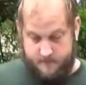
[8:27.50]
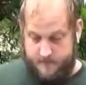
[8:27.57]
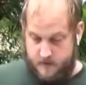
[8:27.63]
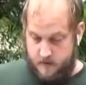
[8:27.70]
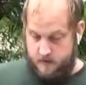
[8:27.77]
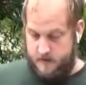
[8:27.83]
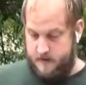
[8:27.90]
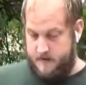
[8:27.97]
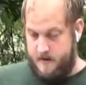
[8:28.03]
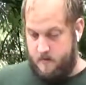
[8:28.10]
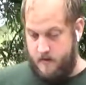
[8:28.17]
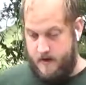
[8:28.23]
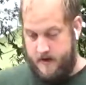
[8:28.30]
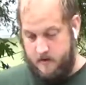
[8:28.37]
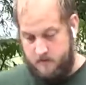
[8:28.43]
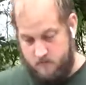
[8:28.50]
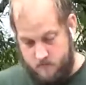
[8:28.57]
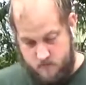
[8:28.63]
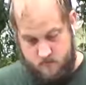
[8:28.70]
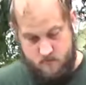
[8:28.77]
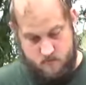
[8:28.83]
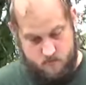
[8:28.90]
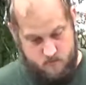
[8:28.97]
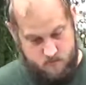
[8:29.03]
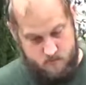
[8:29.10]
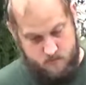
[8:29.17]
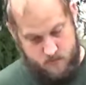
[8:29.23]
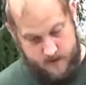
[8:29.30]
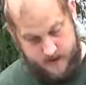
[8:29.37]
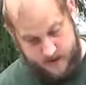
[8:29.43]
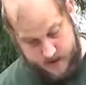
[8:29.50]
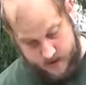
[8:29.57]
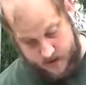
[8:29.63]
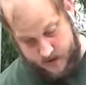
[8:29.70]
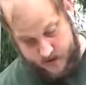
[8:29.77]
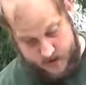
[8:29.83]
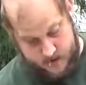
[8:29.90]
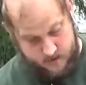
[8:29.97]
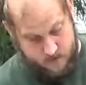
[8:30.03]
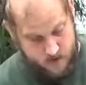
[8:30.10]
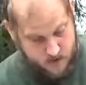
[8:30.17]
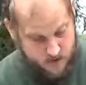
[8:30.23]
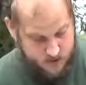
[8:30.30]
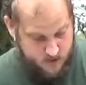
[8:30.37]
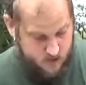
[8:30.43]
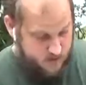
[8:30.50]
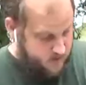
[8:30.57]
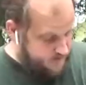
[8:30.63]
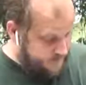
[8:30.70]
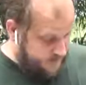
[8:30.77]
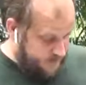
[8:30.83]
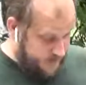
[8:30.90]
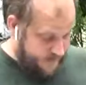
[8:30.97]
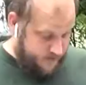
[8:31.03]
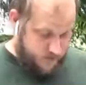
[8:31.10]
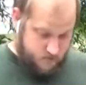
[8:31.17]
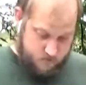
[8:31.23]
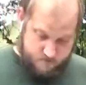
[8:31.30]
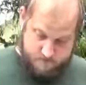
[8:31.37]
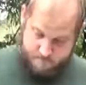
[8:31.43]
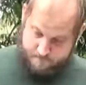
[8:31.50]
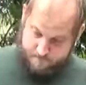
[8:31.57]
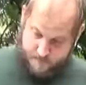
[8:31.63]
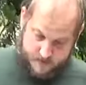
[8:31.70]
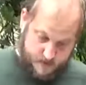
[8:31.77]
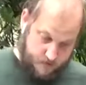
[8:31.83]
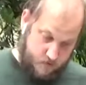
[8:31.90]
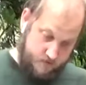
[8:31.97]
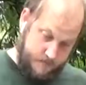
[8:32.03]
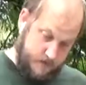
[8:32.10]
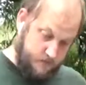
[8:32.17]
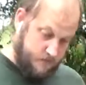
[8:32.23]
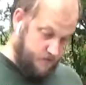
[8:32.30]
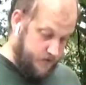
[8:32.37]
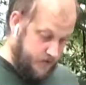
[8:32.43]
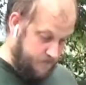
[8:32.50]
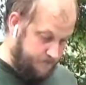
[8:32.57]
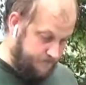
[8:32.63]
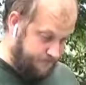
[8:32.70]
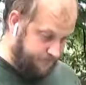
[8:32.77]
they don't get that rain, and they're not at home, and they won't be doing well.